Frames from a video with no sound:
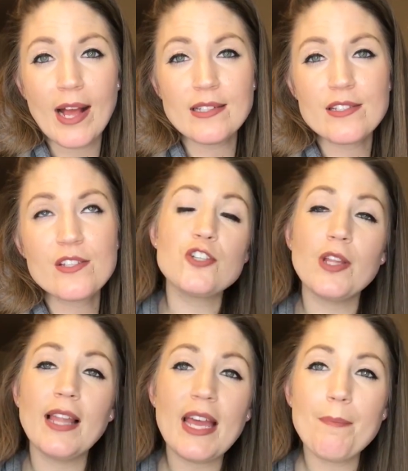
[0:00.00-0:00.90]
reds. So
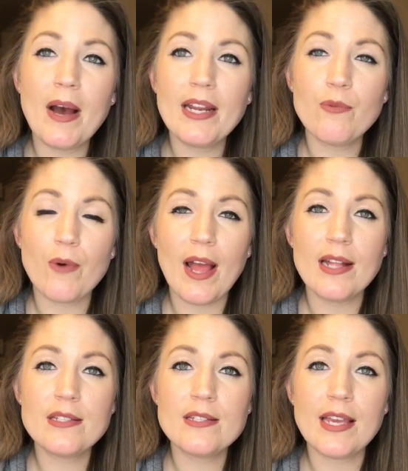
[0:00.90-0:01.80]
the light-bodied
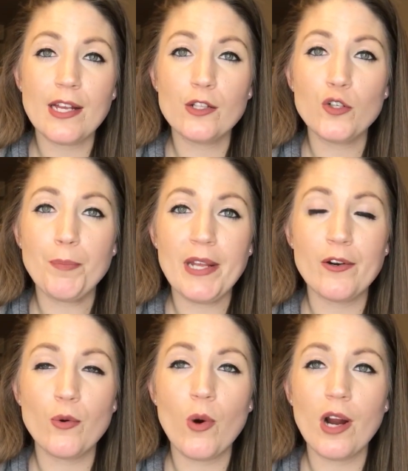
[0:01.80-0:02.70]
reds include
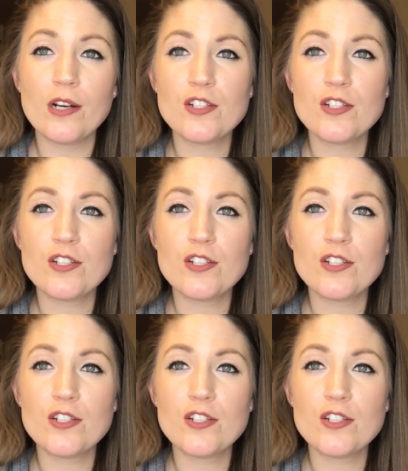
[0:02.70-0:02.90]
Pinot Noir.